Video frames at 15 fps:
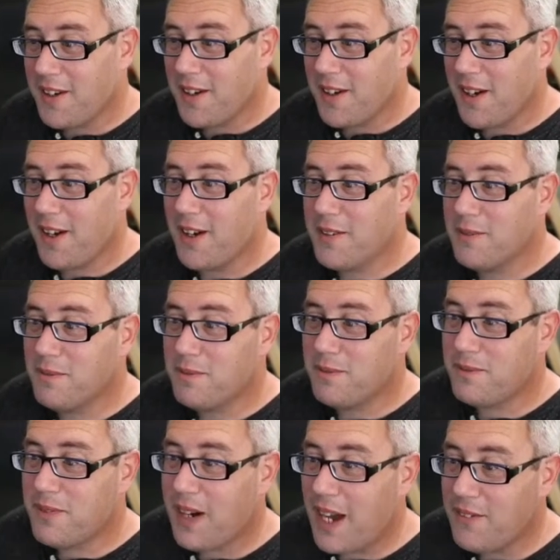Um,
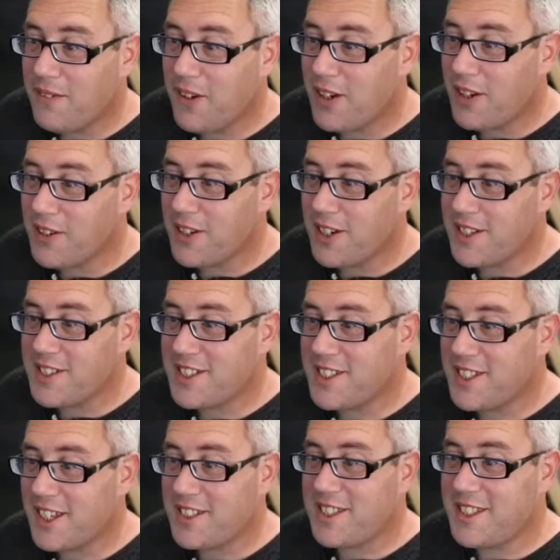five hundred
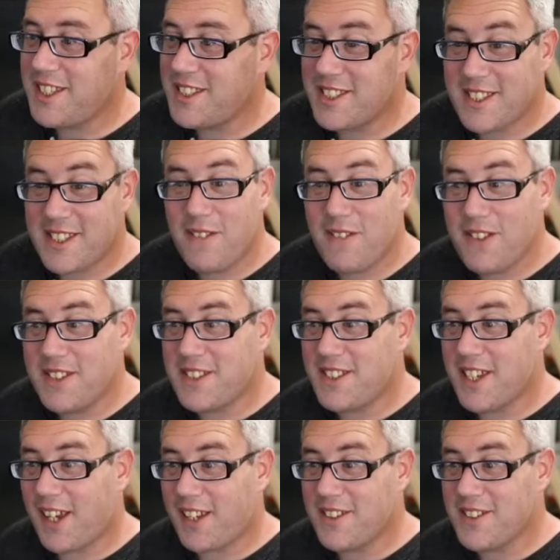sixty-seven
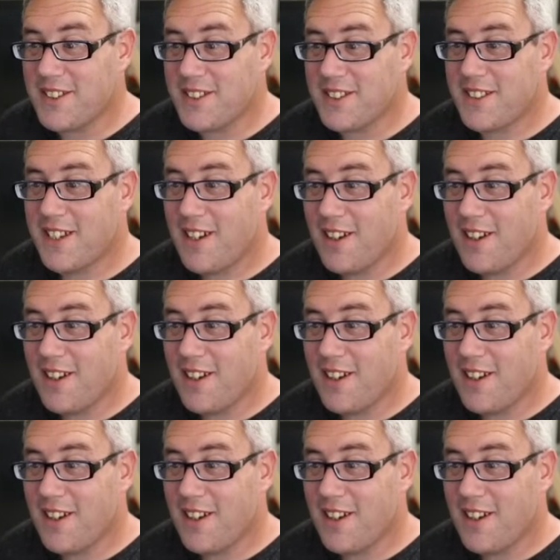seconds